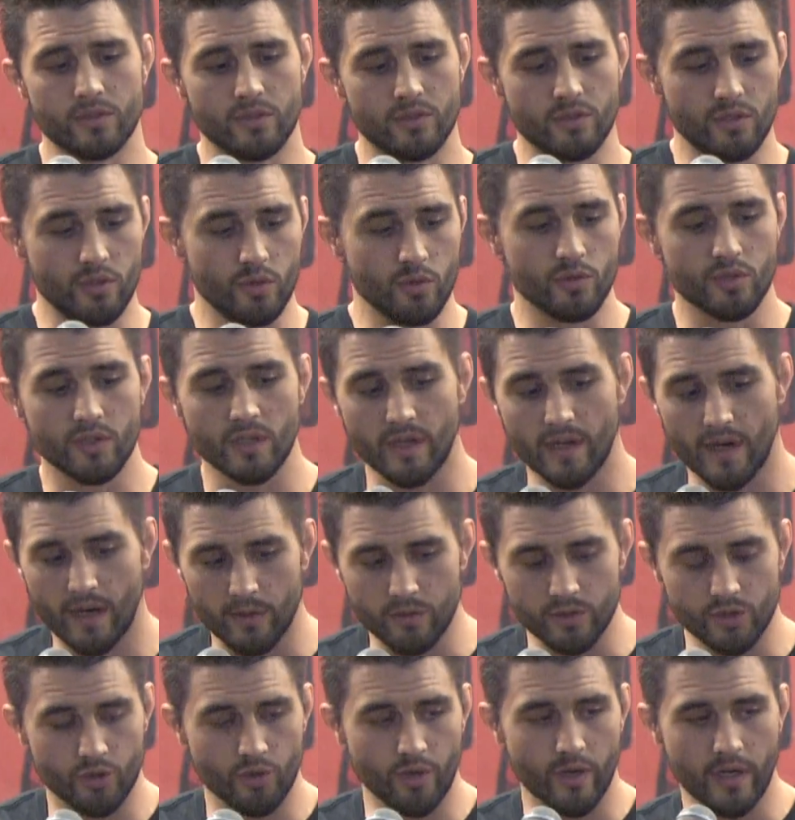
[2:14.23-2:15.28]
using and I
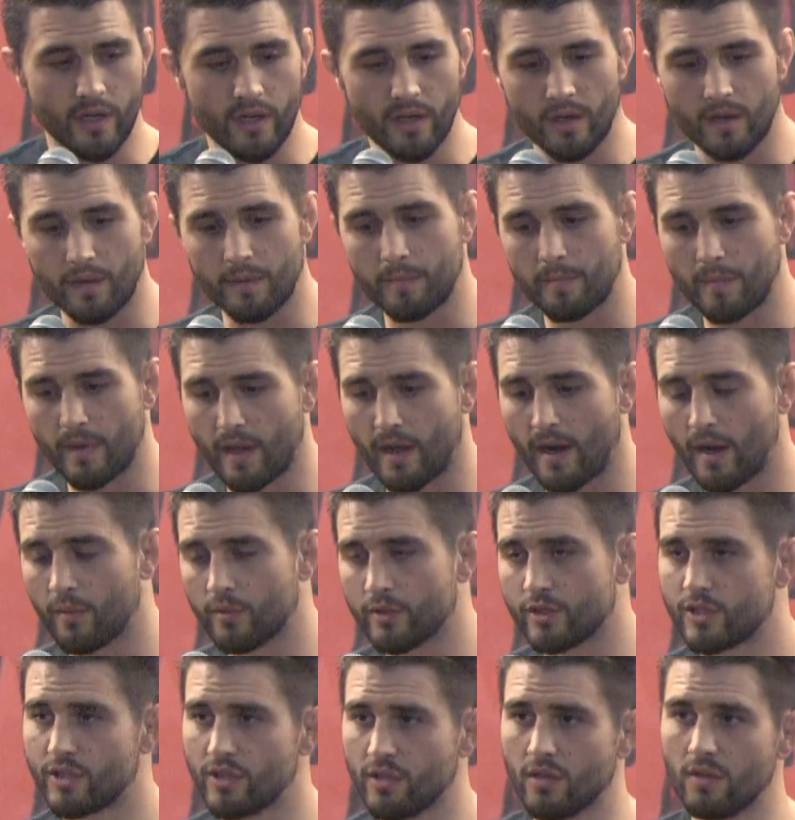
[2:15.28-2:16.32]
was drinking, and I
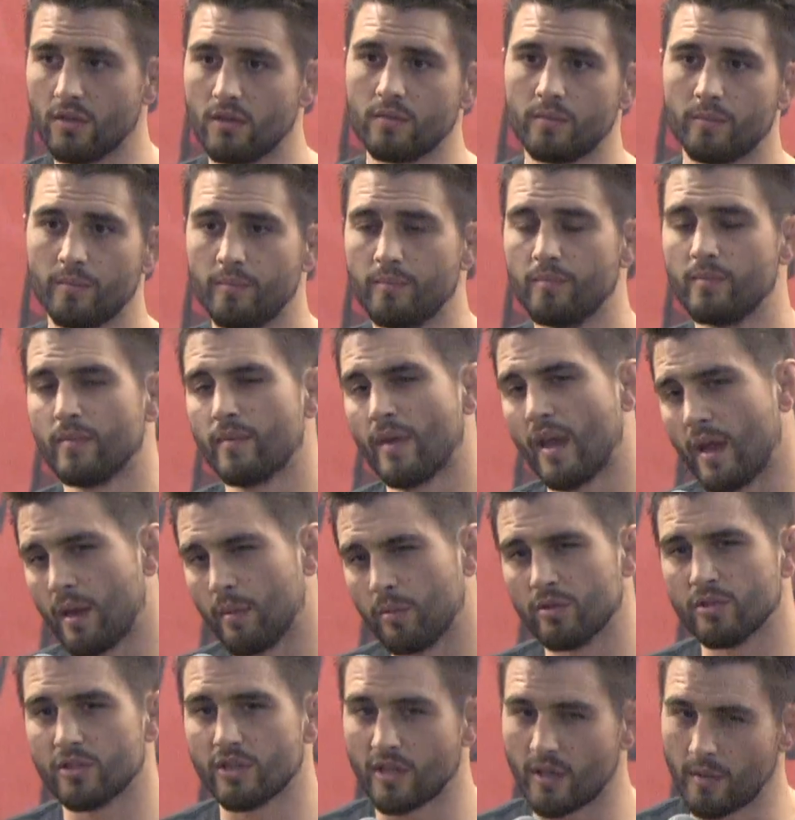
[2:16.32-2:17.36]
was still
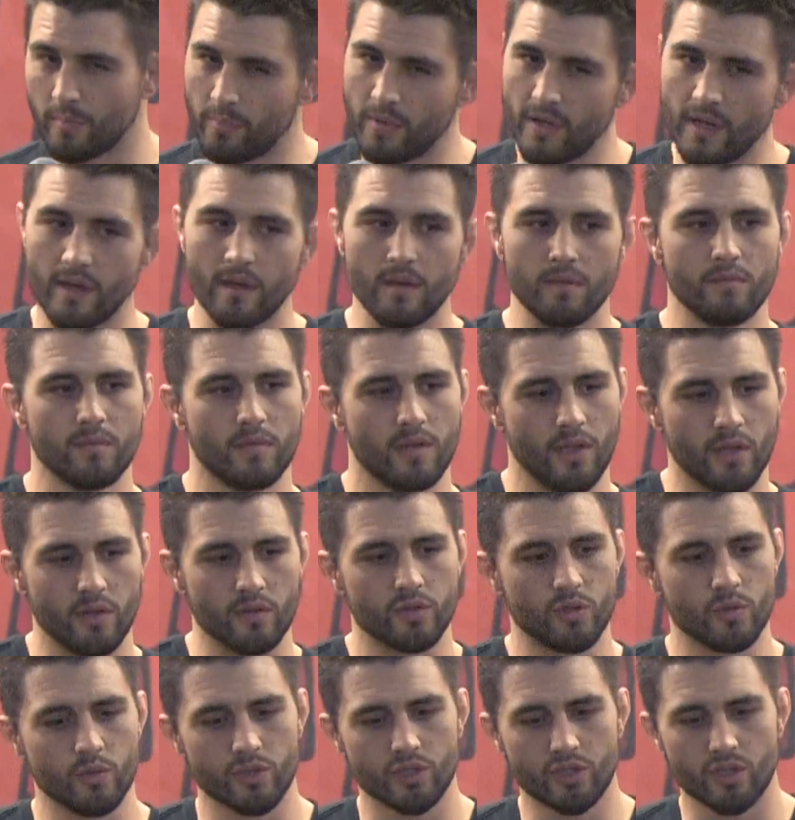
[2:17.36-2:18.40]
able to compete
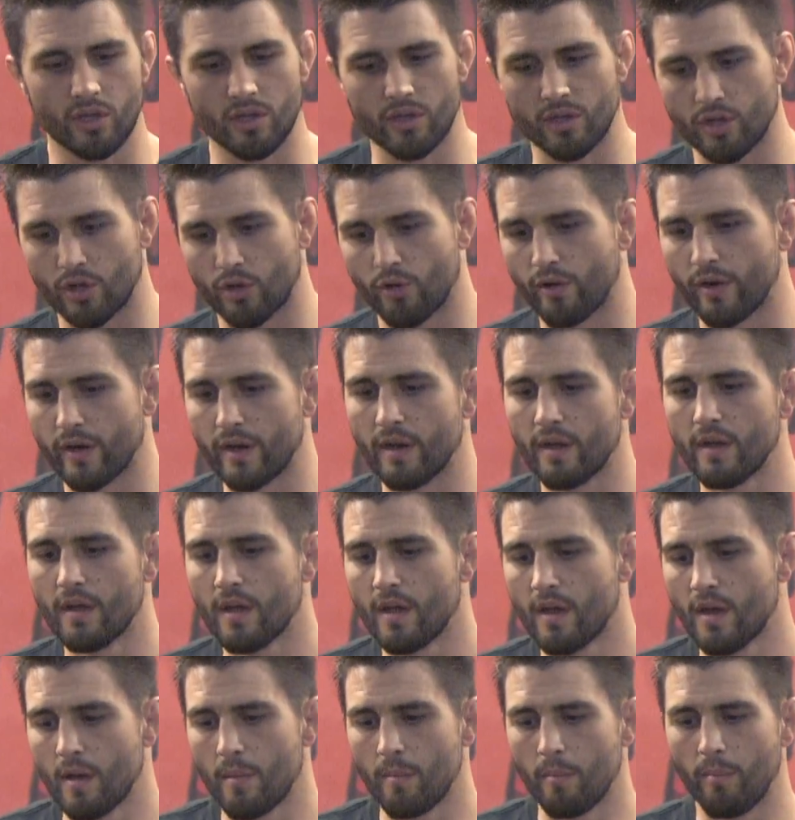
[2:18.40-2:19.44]
to a certain degree.
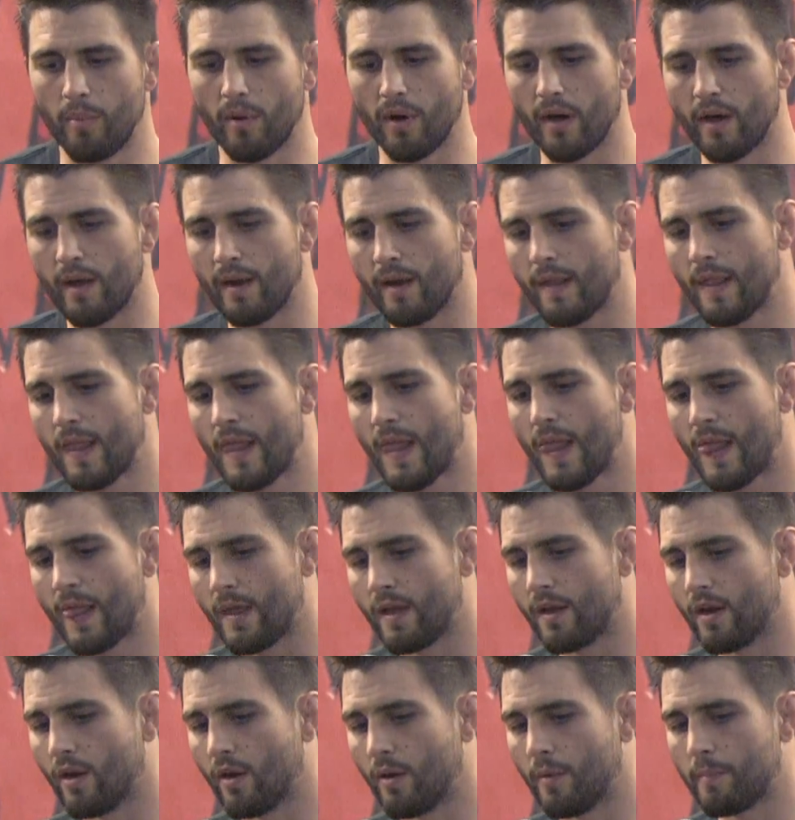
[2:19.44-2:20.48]
But
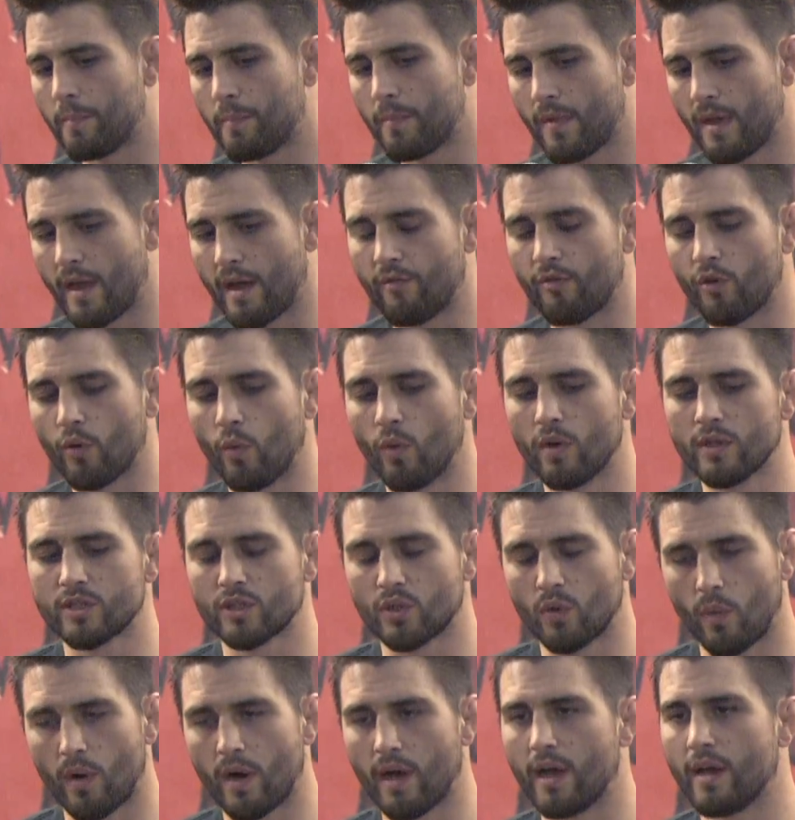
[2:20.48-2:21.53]
every once
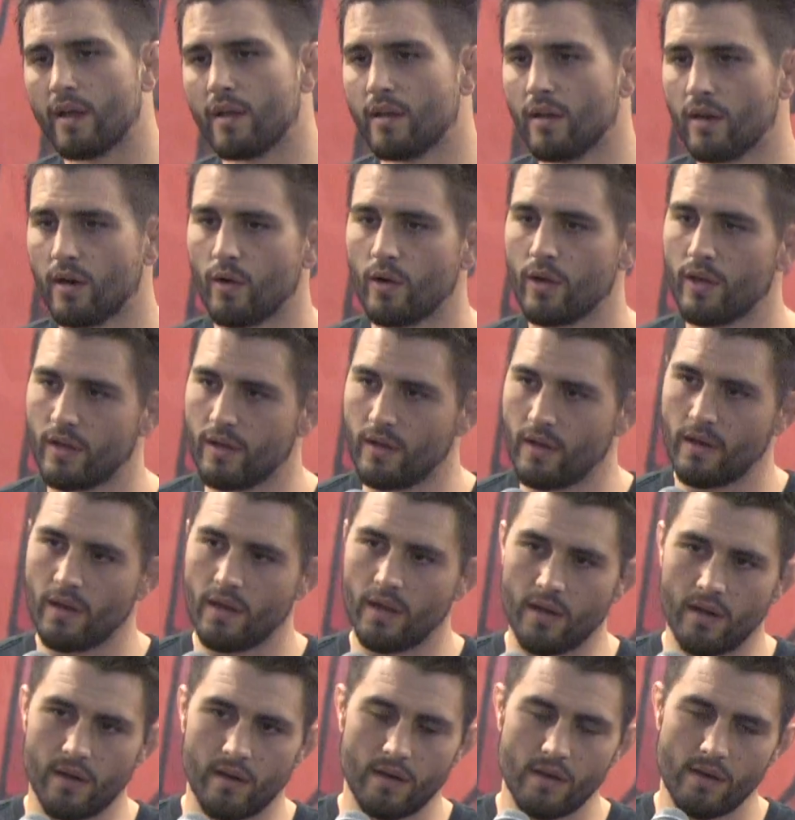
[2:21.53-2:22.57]
in a while,
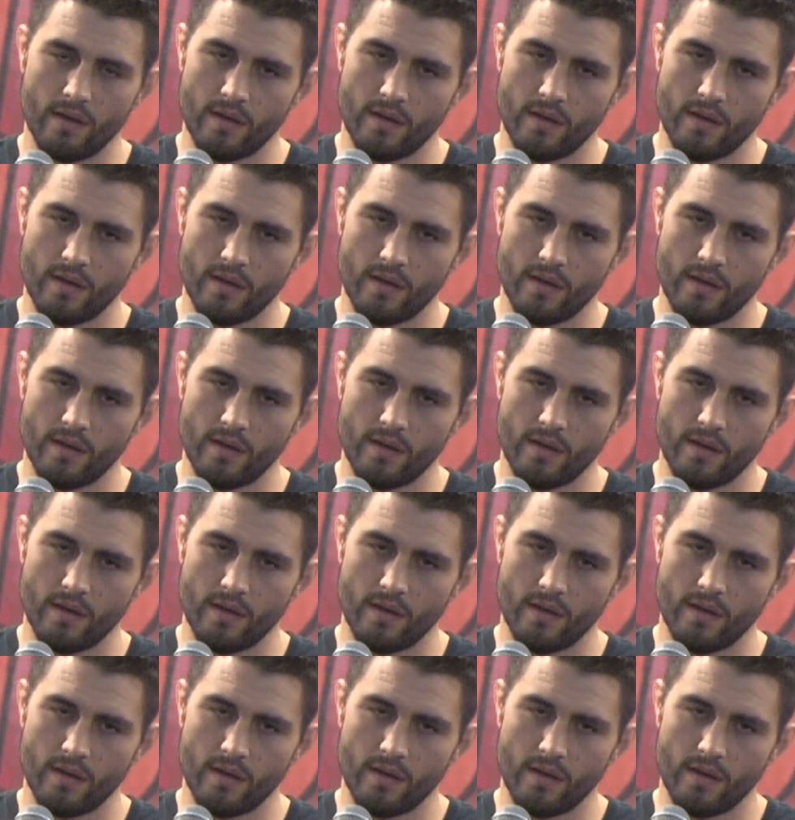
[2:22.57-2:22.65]
it